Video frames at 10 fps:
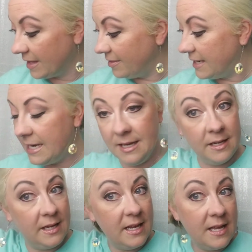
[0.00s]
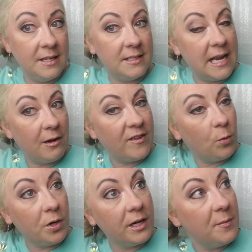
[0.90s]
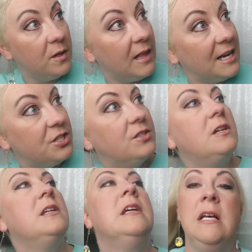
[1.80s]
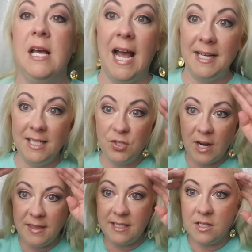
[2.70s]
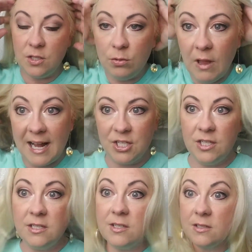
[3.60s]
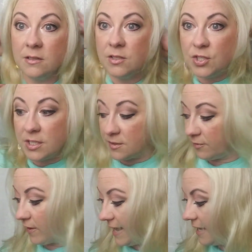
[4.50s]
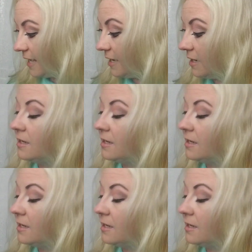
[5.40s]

The end. Now, if I were gonna put lashes on, I did try these new lashes just Friday.